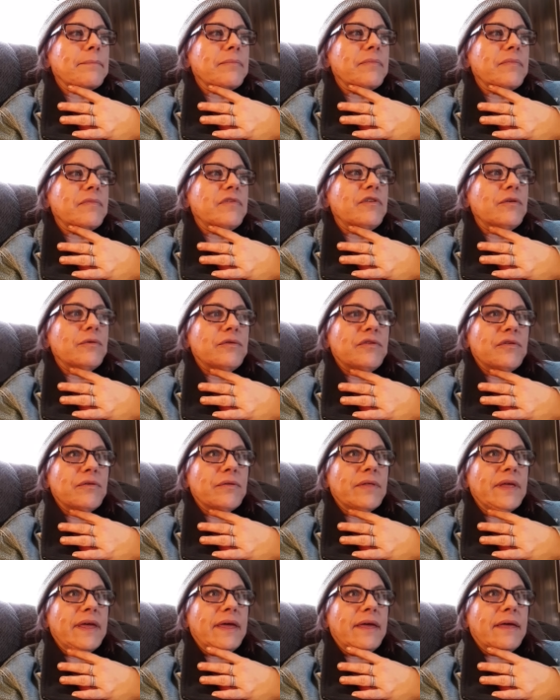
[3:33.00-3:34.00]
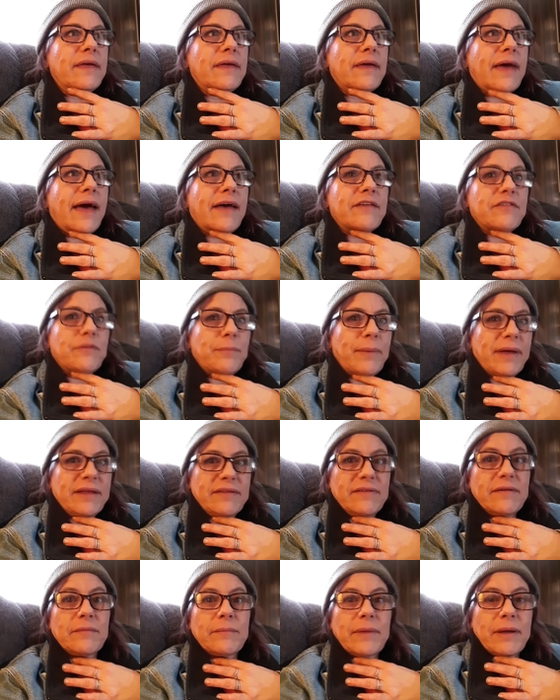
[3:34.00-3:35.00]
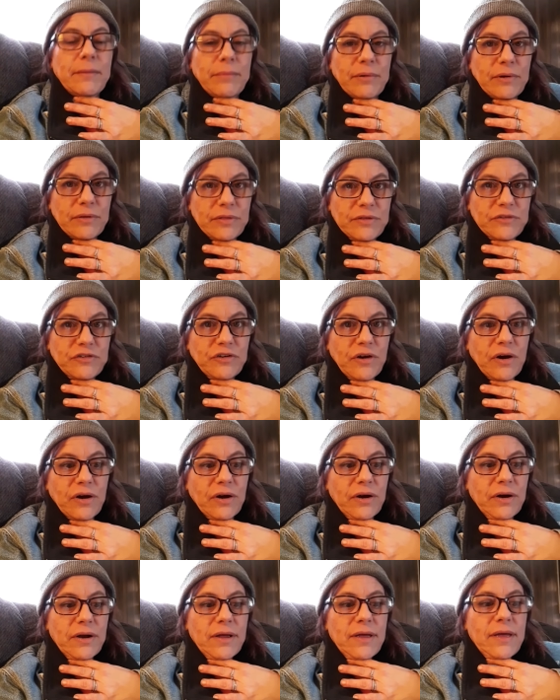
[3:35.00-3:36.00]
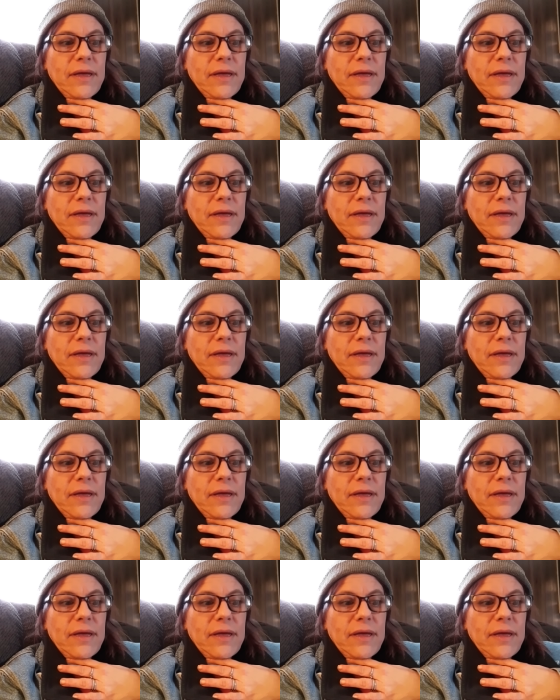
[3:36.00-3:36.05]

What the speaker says: due to the aspect in my birth chart,